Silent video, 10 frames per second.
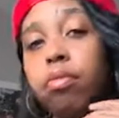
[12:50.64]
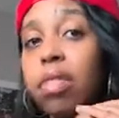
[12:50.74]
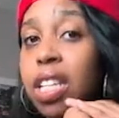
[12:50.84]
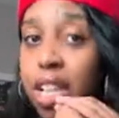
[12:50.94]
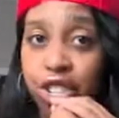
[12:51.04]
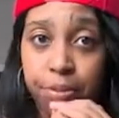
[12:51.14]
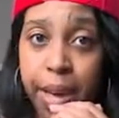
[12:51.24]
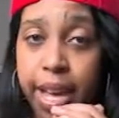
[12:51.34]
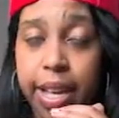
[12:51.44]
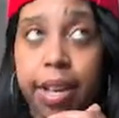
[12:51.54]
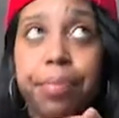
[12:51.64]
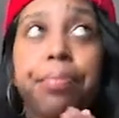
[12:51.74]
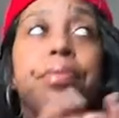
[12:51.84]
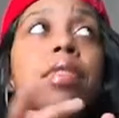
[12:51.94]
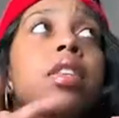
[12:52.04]
that she's packing?
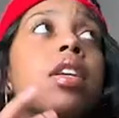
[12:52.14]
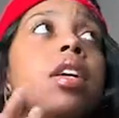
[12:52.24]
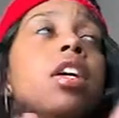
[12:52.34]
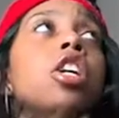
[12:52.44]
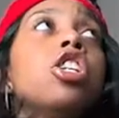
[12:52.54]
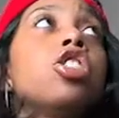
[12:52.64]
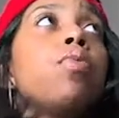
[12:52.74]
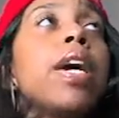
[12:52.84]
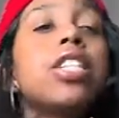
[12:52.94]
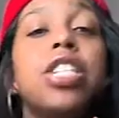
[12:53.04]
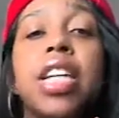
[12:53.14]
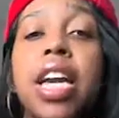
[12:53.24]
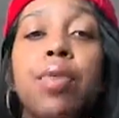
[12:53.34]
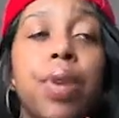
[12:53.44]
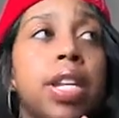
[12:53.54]
So while she
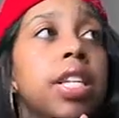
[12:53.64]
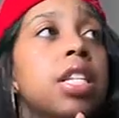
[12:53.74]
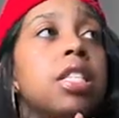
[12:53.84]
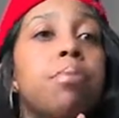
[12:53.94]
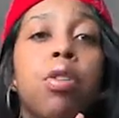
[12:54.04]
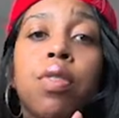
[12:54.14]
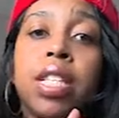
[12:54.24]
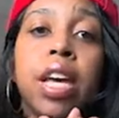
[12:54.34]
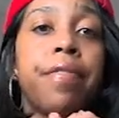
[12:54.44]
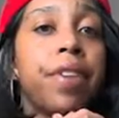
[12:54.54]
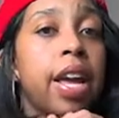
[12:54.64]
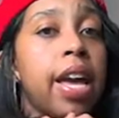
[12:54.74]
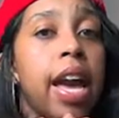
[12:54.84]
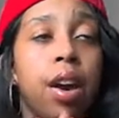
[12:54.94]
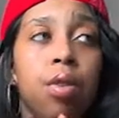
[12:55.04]
getting ready, because tomorrow is her flight
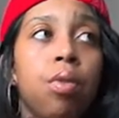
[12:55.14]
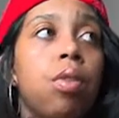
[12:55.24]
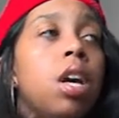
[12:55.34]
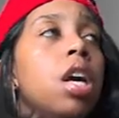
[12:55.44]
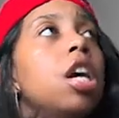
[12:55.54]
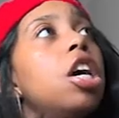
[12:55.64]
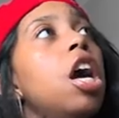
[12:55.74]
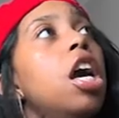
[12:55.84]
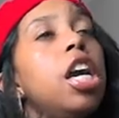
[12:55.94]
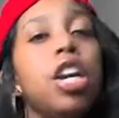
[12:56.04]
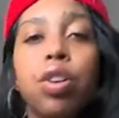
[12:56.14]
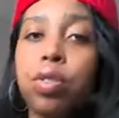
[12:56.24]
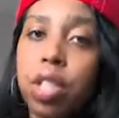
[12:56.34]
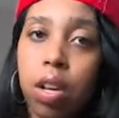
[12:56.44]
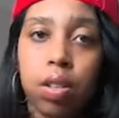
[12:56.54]
out, here go
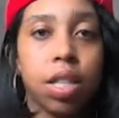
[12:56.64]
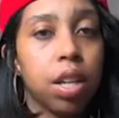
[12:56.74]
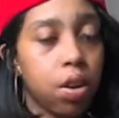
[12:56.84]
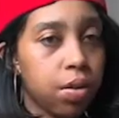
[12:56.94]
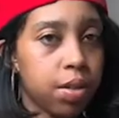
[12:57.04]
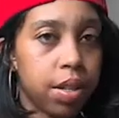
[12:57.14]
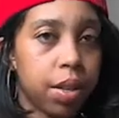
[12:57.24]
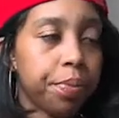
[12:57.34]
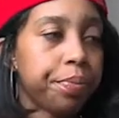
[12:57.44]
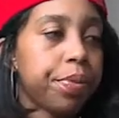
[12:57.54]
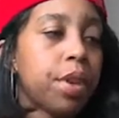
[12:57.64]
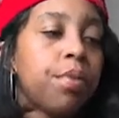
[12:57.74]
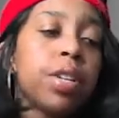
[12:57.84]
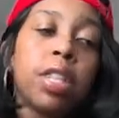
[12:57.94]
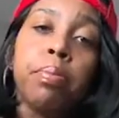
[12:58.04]
Talsey calling
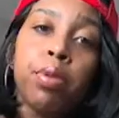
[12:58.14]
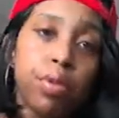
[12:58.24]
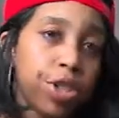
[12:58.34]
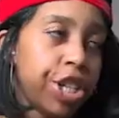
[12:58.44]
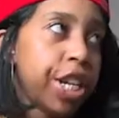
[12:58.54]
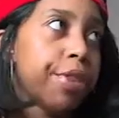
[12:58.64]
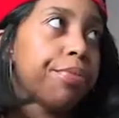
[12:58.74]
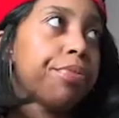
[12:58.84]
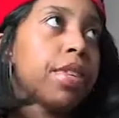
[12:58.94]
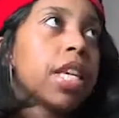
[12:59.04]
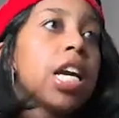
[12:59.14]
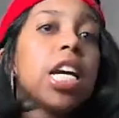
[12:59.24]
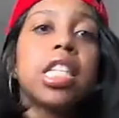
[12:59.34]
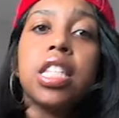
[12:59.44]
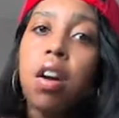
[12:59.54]
with the bullshit.
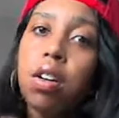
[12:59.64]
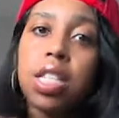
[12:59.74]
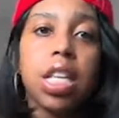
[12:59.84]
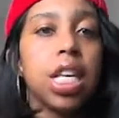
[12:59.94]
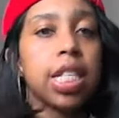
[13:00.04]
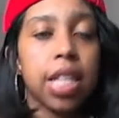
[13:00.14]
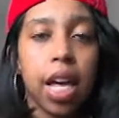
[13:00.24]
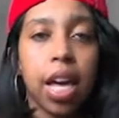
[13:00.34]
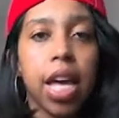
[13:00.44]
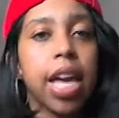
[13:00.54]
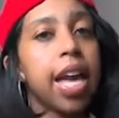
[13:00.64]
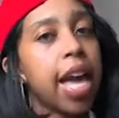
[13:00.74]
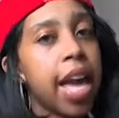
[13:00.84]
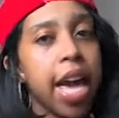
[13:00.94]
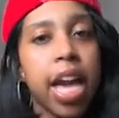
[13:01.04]
Talsey is like,
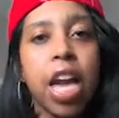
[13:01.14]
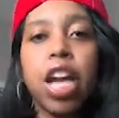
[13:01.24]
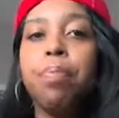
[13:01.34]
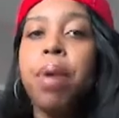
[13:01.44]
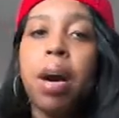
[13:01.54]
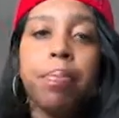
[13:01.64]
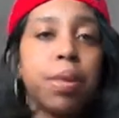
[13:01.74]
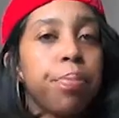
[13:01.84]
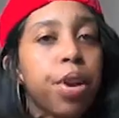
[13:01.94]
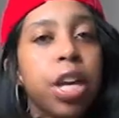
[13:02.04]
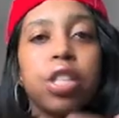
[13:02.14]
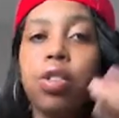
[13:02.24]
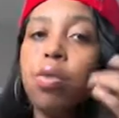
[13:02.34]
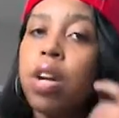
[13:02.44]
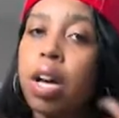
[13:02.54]
hey, pump the brakes,
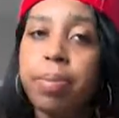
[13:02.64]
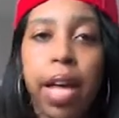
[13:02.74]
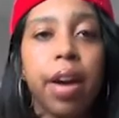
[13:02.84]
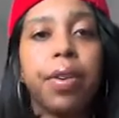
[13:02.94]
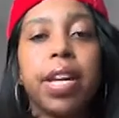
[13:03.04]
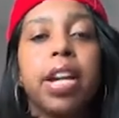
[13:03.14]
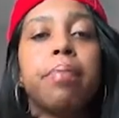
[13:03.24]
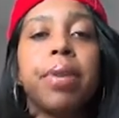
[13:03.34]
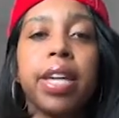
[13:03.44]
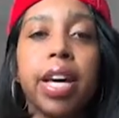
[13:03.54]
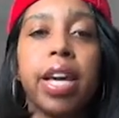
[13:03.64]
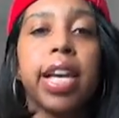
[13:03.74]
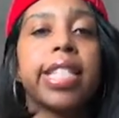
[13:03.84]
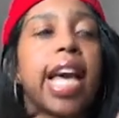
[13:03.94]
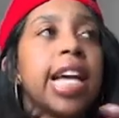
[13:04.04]
don't come down here
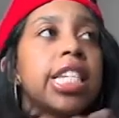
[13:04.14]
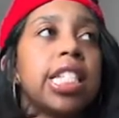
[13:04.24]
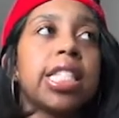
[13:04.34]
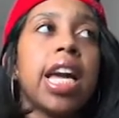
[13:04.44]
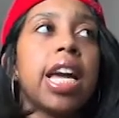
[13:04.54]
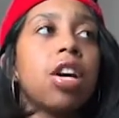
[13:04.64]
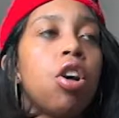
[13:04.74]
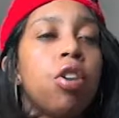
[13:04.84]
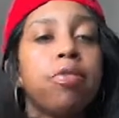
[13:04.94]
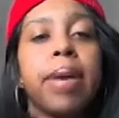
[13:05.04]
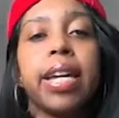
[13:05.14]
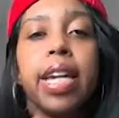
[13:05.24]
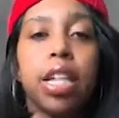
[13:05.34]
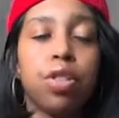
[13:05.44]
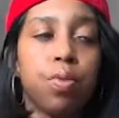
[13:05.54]
because I just got a from my
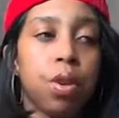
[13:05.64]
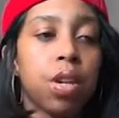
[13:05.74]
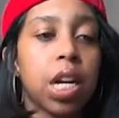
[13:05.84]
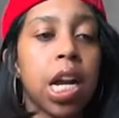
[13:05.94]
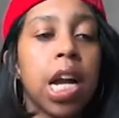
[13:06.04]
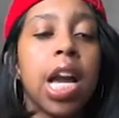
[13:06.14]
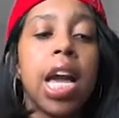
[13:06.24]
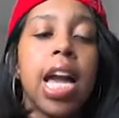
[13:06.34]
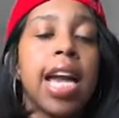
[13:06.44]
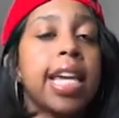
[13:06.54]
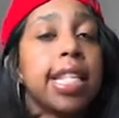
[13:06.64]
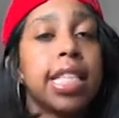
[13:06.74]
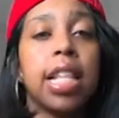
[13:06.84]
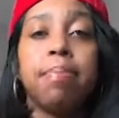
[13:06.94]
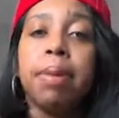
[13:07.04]
caseworker and he's
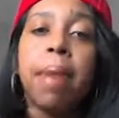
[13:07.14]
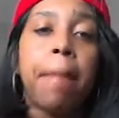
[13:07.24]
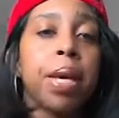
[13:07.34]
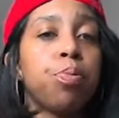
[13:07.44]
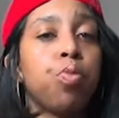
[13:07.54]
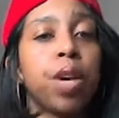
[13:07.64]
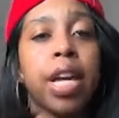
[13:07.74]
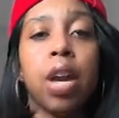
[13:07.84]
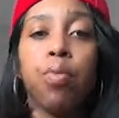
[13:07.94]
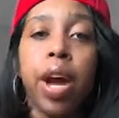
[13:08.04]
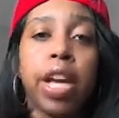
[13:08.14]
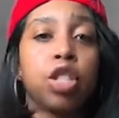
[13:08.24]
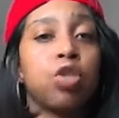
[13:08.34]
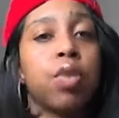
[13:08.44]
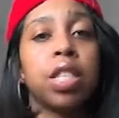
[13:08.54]
telling me my paperwork ain't right,
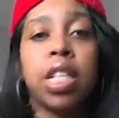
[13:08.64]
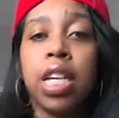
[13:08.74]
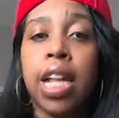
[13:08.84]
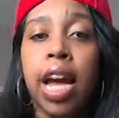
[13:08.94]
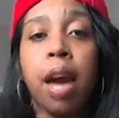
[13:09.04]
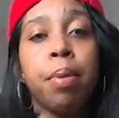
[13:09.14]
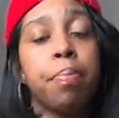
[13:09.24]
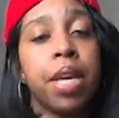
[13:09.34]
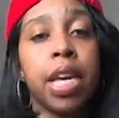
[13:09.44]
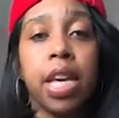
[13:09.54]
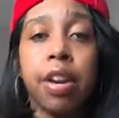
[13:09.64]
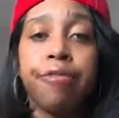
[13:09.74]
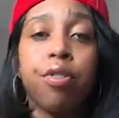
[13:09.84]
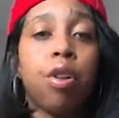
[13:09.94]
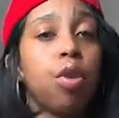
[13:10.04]
so it's looking like I'm going to be in here
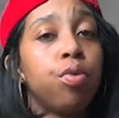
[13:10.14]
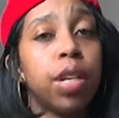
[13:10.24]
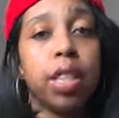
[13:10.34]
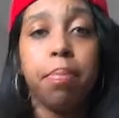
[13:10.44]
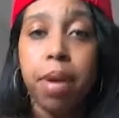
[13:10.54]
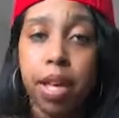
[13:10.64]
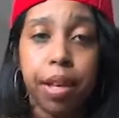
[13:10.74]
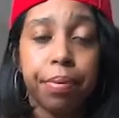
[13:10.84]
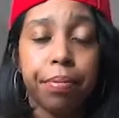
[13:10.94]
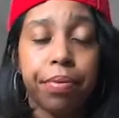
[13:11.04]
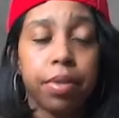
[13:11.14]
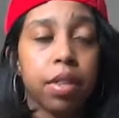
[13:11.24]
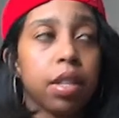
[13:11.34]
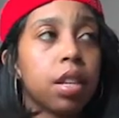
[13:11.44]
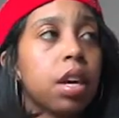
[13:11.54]
for a whole nother month.
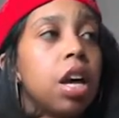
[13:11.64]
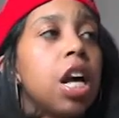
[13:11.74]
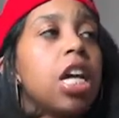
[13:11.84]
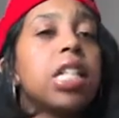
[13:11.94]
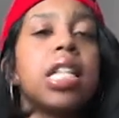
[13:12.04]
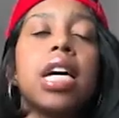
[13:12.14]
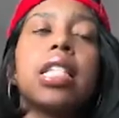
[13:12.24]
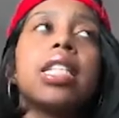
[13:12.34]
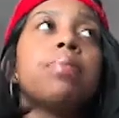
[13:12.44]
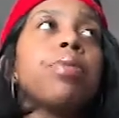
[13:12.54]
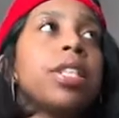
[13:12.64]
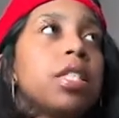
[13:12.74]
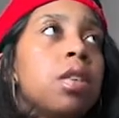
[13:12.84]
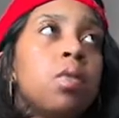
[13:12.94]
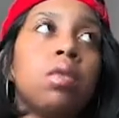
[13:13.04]
Now this breaks
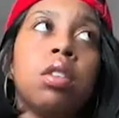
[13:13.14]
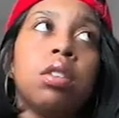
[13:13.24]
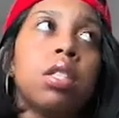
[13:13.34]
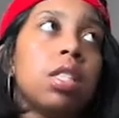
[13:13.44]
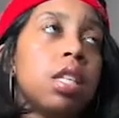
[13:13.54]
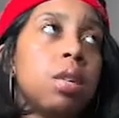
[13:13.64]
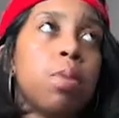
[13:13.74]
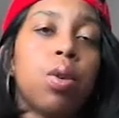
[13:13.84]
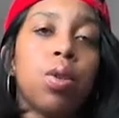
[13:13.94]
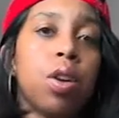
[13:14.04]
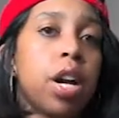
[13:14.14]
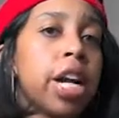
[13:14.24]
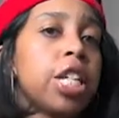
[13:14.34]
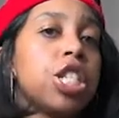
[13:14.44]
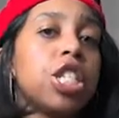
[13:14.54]
so little Santiba hard,
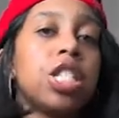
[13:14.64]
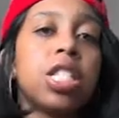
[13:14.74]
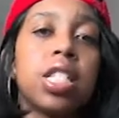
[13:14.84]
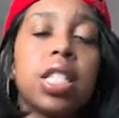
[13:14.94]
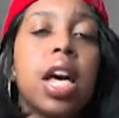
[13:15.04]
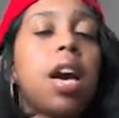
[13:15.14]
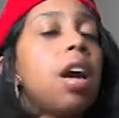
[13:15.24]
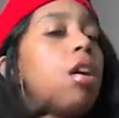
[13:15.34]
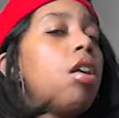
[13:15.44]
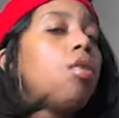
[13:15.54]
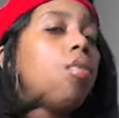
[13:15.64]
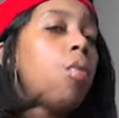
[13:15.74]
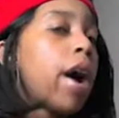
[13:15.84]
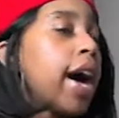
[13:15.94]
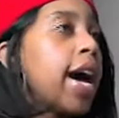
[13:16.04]
and she's just like,
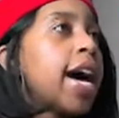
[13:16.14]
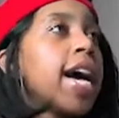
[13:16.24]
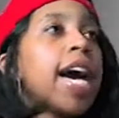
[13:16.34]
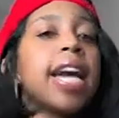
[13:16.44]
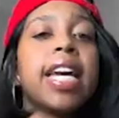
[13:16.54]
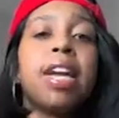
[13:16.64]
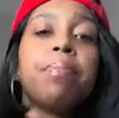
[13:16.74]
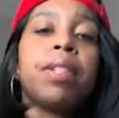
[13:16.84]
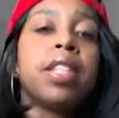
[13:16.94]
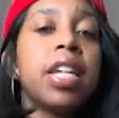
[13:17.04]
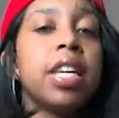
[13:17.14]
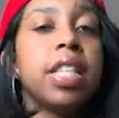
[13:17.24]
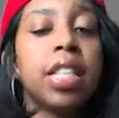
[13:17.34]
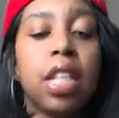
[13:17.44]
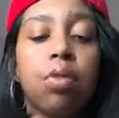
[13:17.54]
why? I can't believe
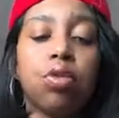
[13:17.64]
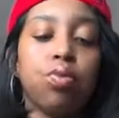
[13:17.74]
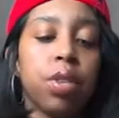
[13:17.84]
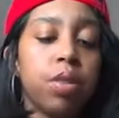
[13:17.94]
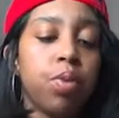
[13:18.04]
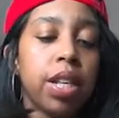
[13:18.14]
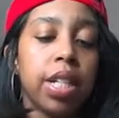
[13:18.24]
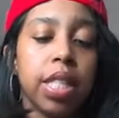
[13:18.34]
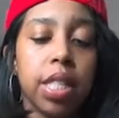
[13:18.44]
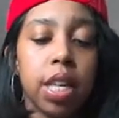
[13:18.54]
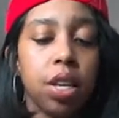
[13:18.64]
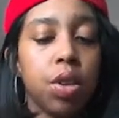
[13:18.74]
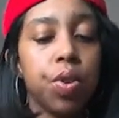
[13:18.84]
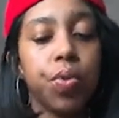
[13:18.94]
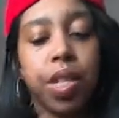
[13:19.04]
this. I was really ready to see
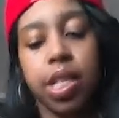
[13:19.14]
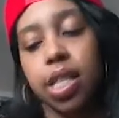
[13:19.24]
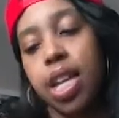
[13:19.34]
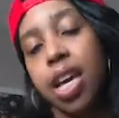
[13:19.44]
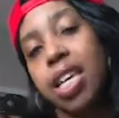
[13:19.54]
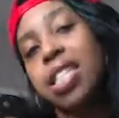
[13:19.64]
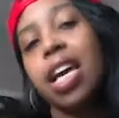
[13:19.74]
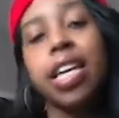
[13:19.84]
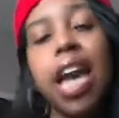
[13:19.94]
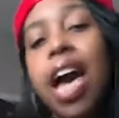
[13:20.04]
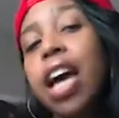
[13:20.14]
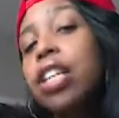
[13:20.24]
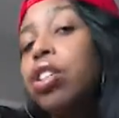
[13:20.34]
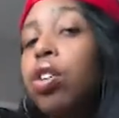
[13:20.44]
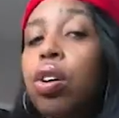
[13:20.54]
you and this and that. He's like, yeah, I
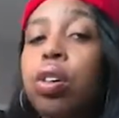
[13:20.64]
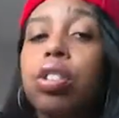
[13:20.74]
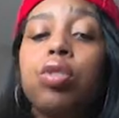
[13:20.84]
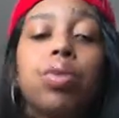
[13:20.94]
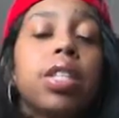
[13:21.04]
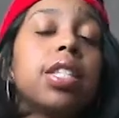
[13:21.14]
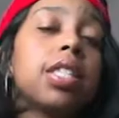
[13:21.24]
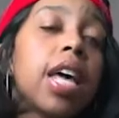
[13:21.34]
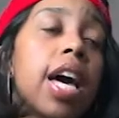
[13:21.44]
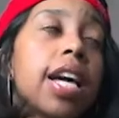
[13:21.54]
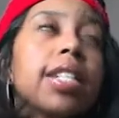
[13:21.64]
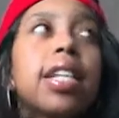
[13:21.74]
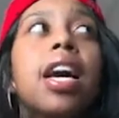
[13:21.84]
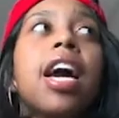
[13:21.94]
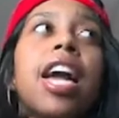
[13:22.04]
know, this really sucks.
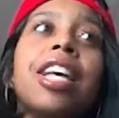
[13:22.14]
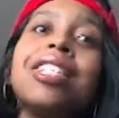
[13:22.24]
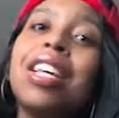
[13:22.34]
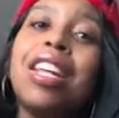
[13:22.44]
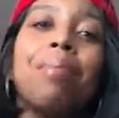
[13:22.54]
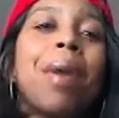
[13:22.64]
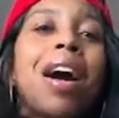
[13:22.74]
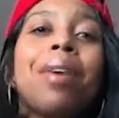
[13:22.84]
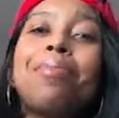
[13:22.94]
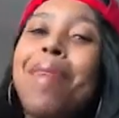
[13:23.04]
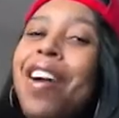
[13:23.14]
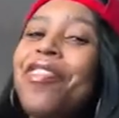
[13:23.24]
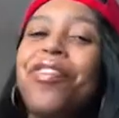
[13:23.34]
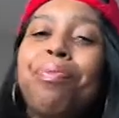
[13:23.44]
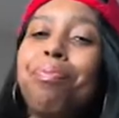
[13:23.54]
And something in my
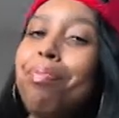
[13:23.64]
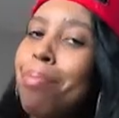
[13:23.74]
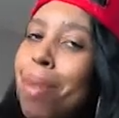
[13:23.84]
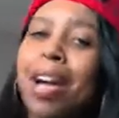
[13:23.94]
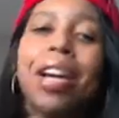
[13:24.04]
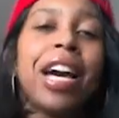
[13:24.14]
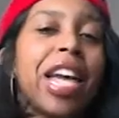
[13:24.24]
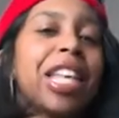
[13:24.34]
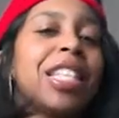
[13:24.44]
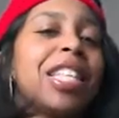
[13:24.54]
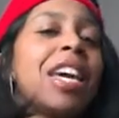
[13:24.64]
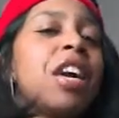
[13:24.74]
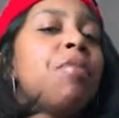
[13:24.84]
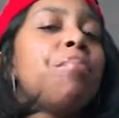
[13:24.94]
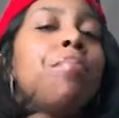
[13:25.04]
gut is
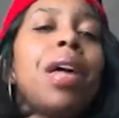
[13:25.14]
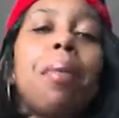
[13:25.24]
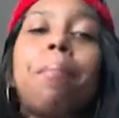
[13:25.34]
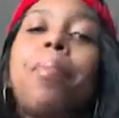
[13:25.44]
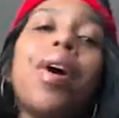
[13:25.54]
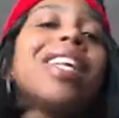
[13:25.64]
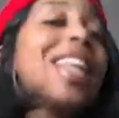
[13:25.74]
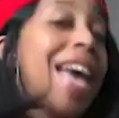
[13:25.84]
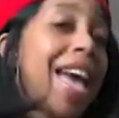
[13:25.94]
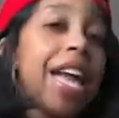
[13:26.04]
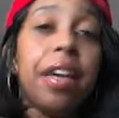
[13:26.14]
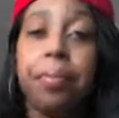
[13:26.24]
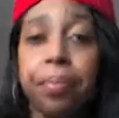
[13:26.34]
saying, that boy lying.